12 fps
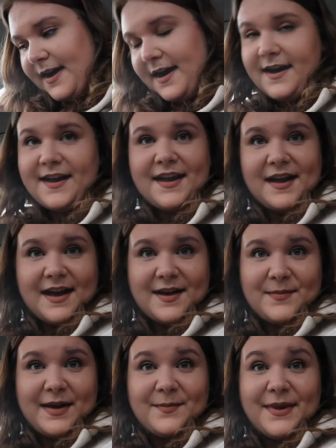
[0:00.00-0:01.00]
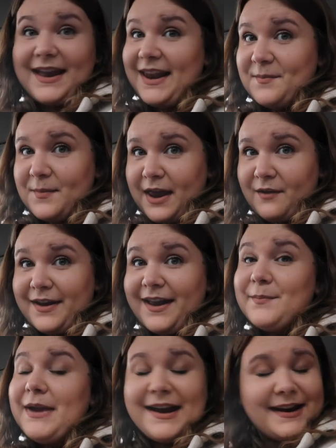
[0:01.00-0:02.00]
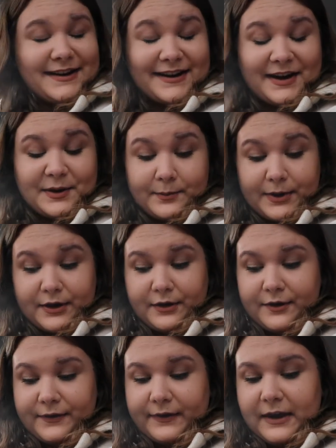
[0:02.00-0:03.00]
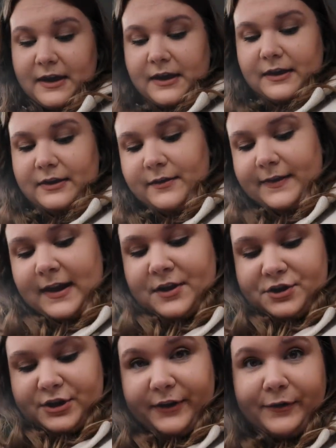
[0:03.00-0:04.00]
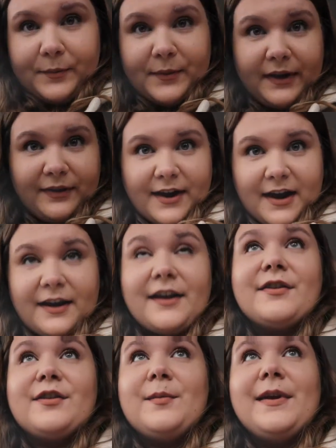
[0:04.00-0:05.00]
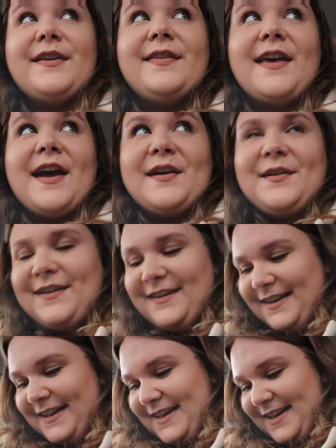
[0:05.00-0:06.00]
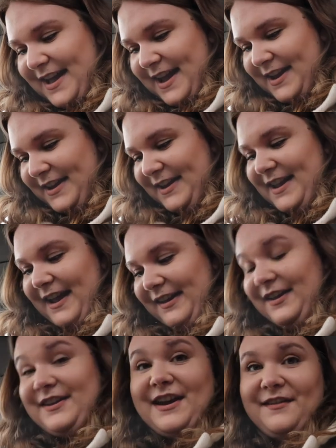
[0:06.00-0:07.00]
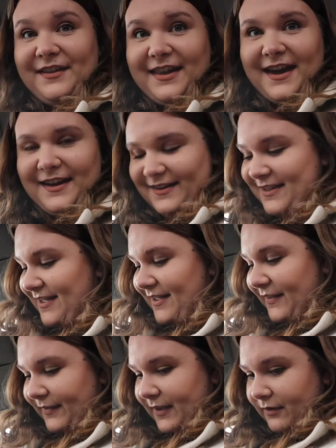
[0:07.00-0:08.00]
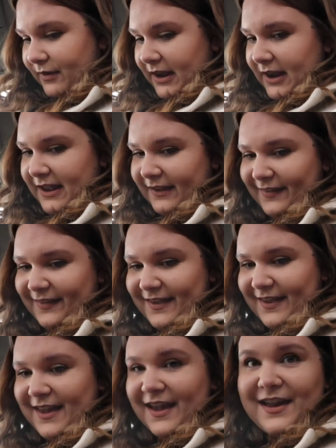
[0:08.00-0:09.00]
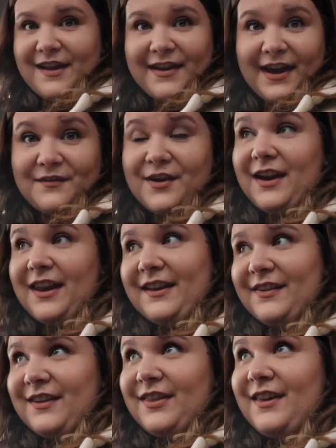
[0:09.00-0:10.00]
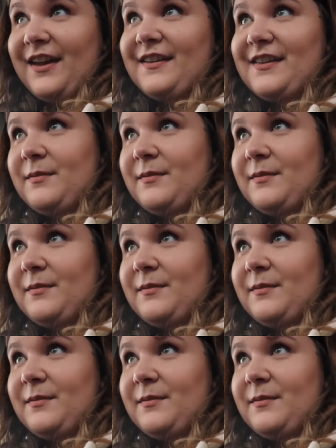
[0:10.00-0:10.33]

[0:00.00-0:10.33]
I am at B&M now and I'm hiding because there is actually somebody in the car next to me. So yeah, you're down there. So let's get going. I've got a list of things.